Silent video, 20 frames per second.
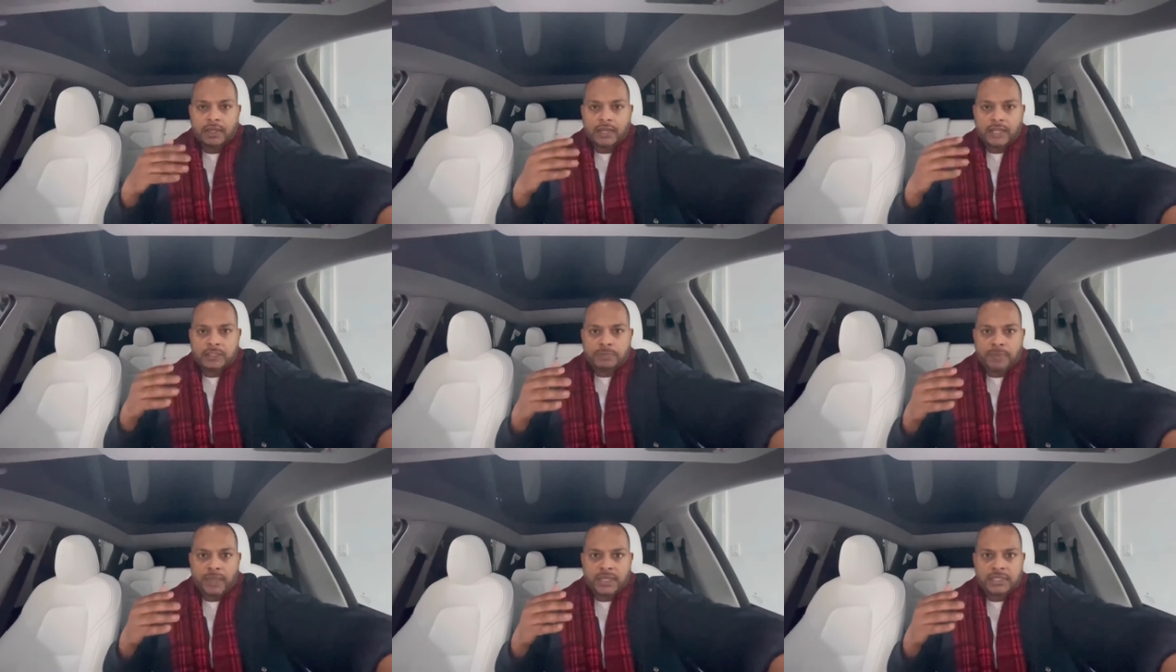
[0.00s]

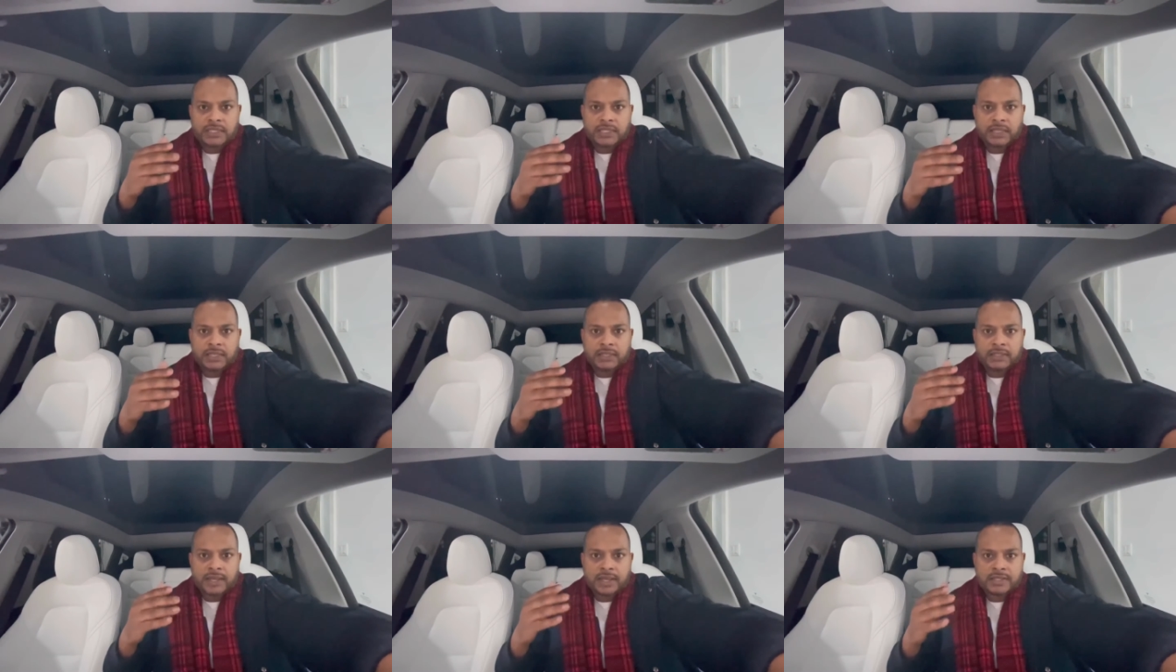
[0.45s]
it's
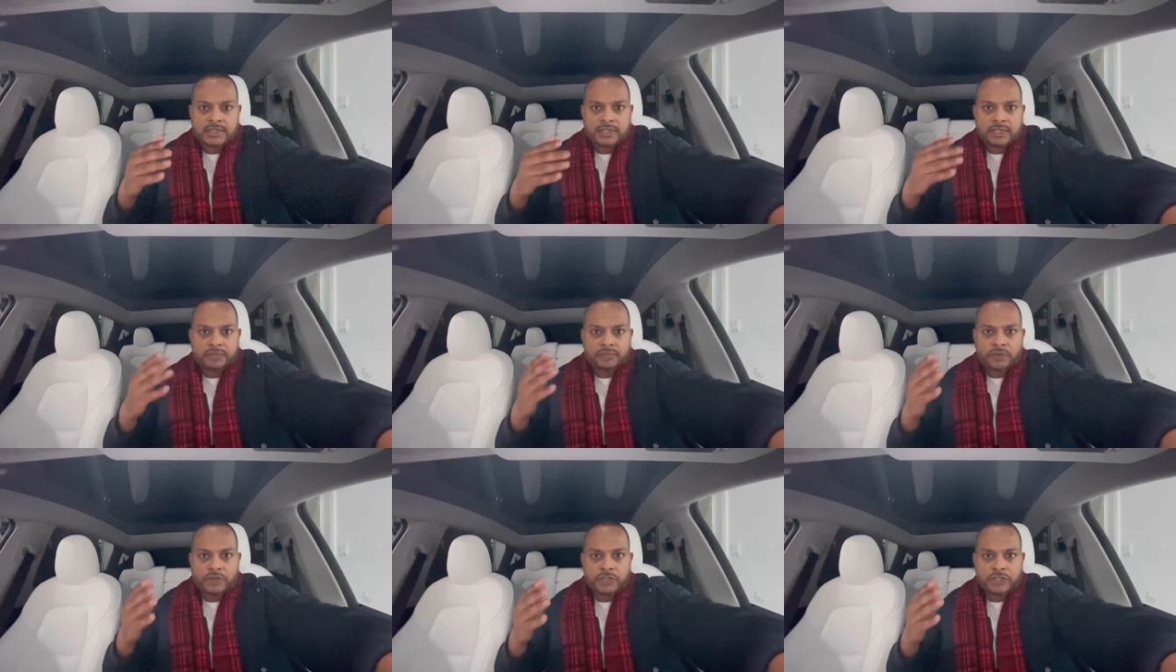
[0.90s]
basically
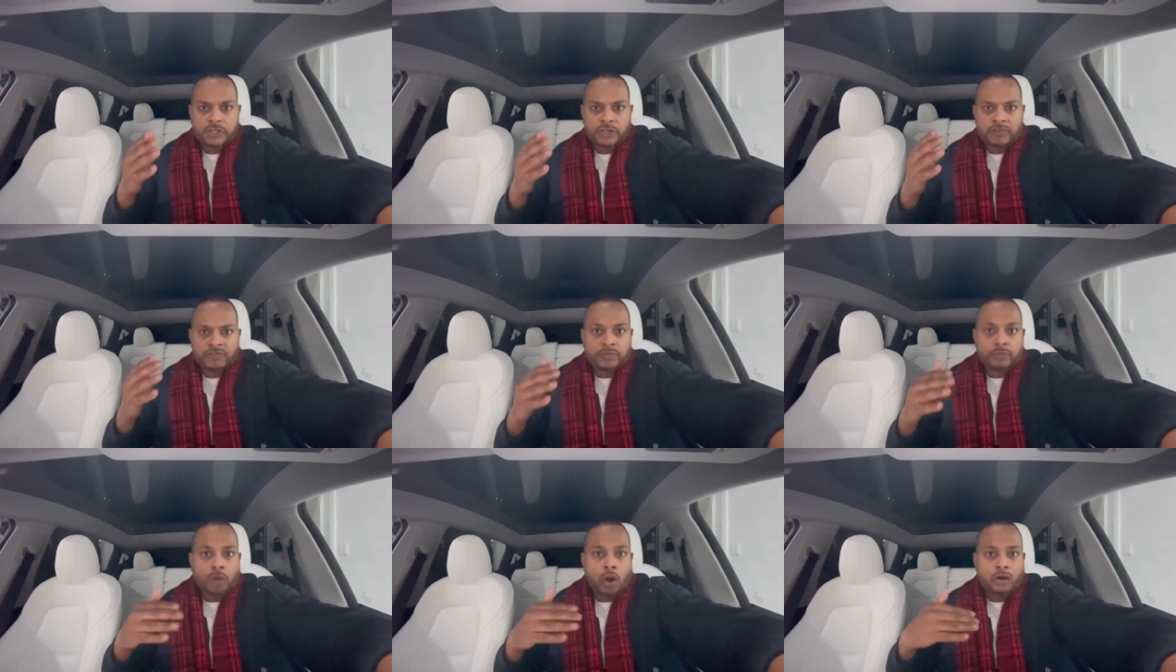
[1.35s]
Tesla's version
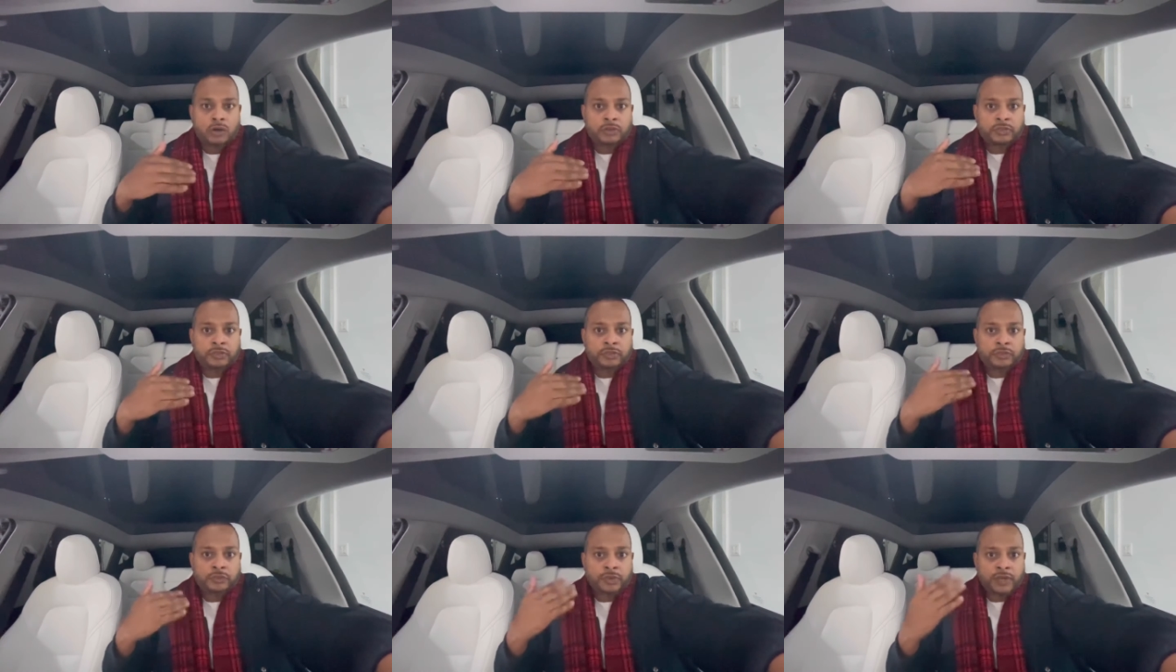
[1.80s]
of the
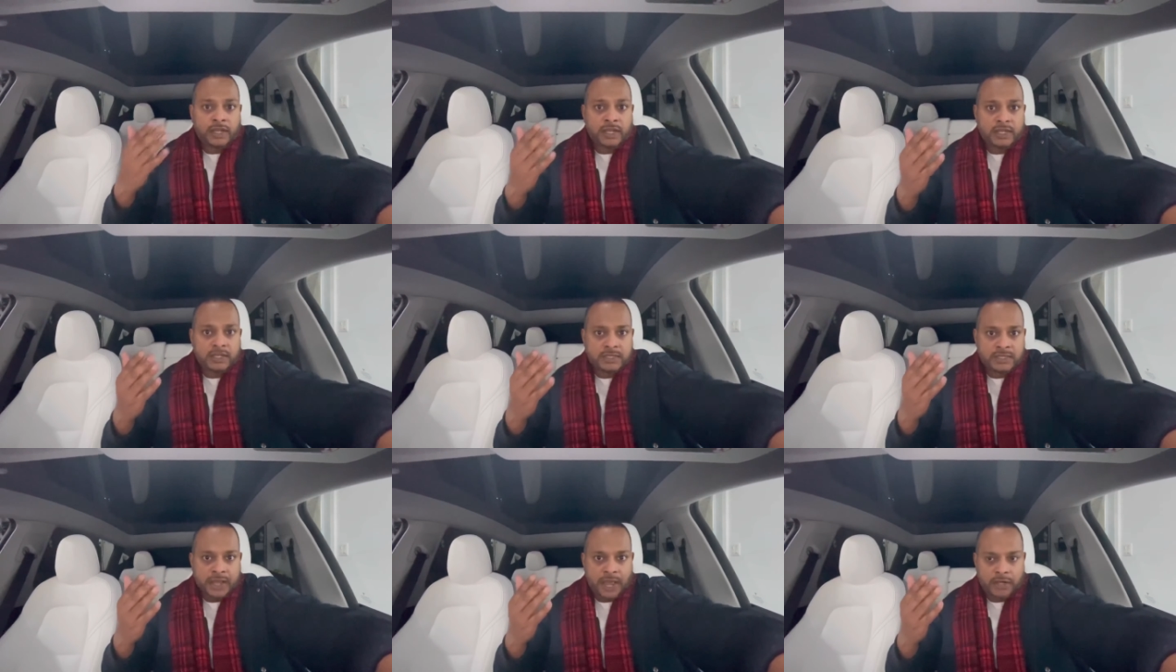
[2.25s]
Model
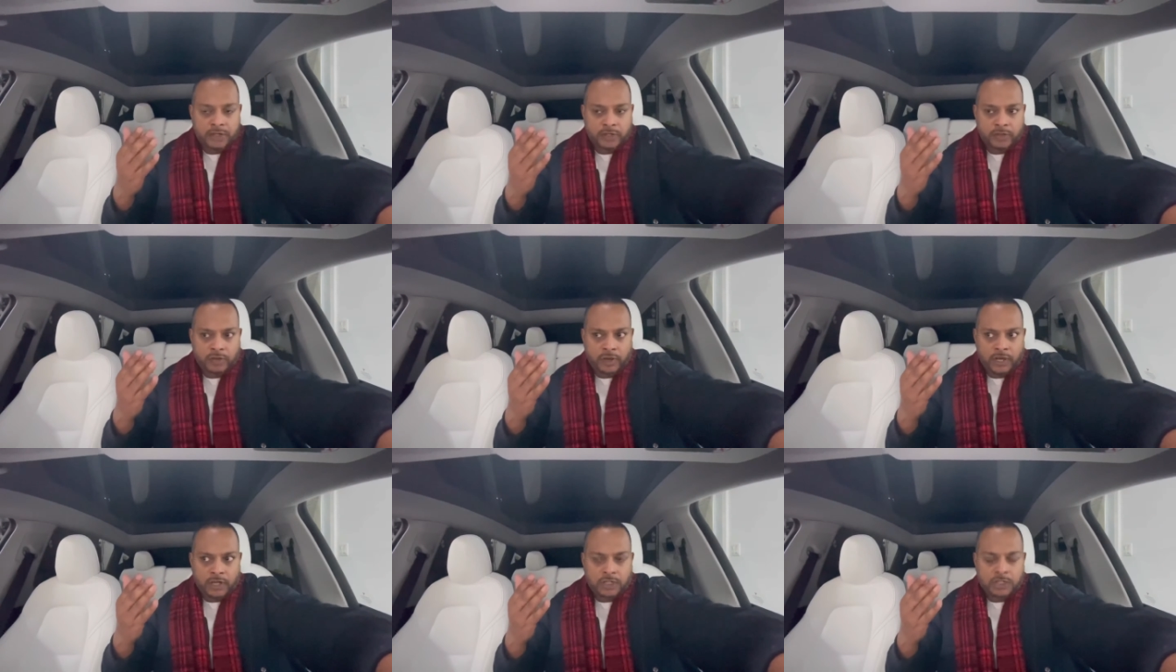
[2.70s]
three
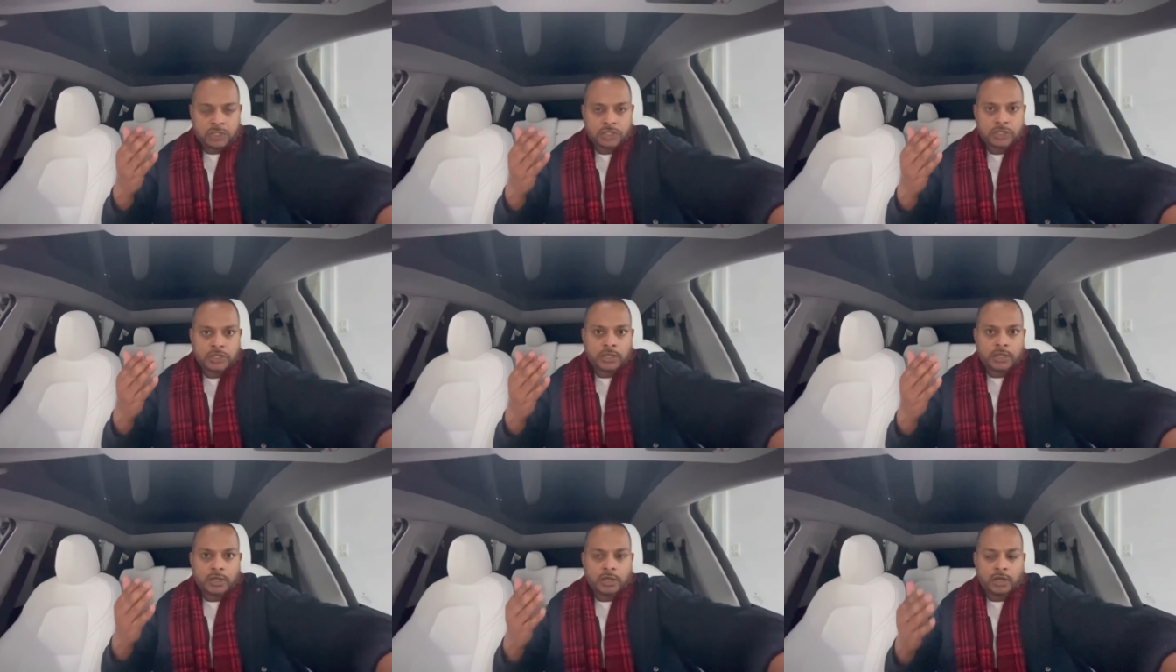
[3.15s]
standard
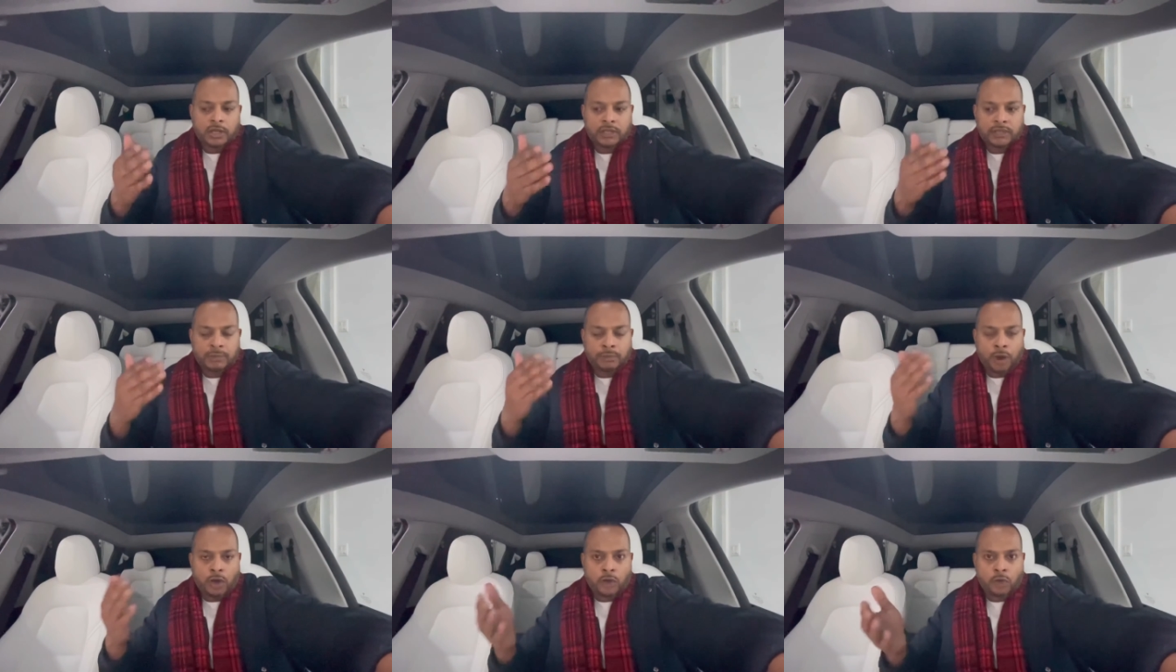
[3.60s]
range
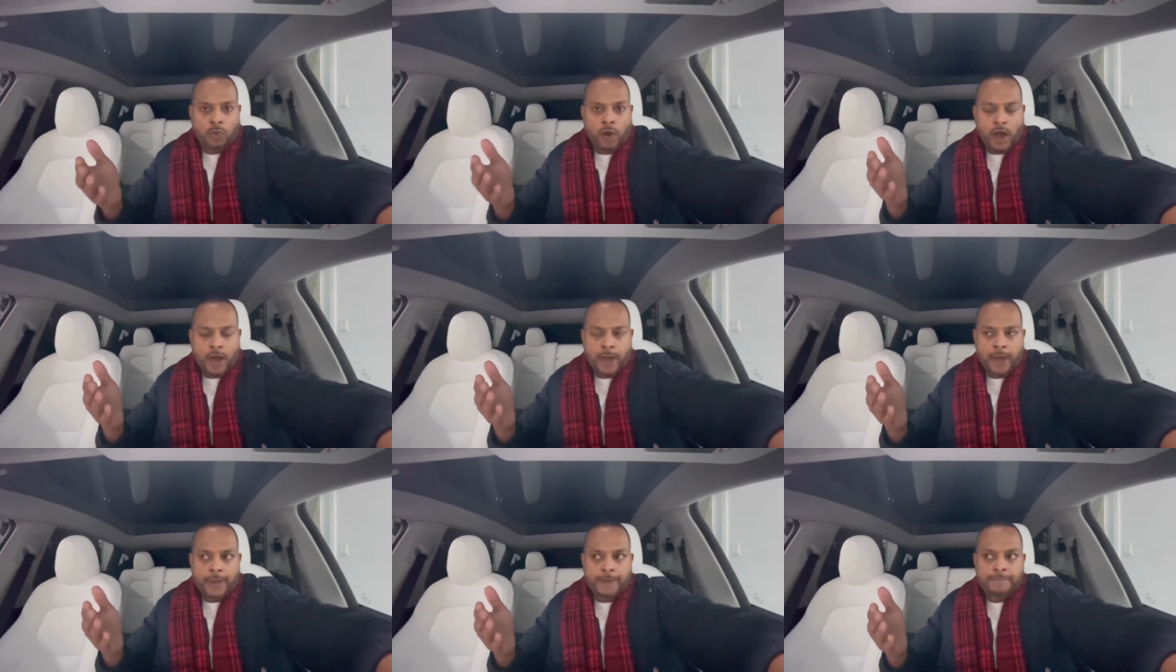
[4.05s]
in the Model
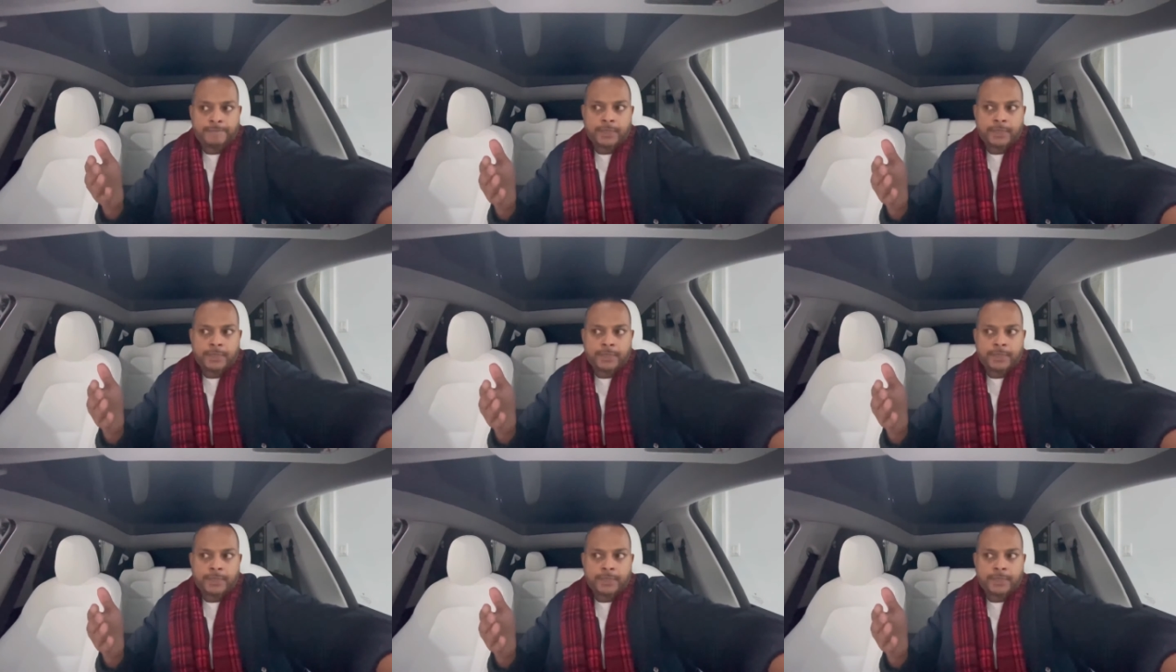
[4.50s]
Y.